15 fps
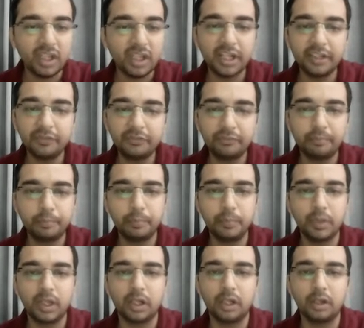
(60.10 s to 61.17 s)
And
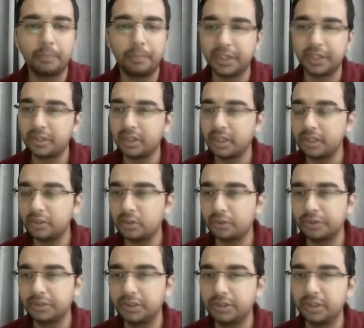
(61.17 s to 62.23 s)
pressurized
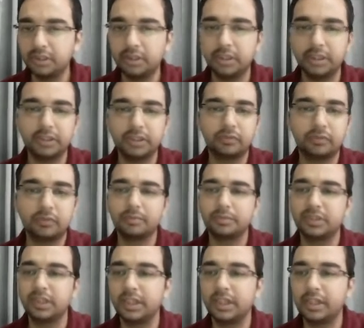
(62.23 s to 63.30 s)
oxygen is from
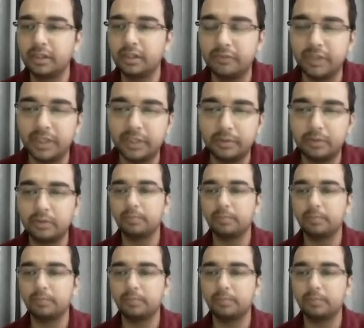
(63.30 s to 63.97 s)
cylinder. We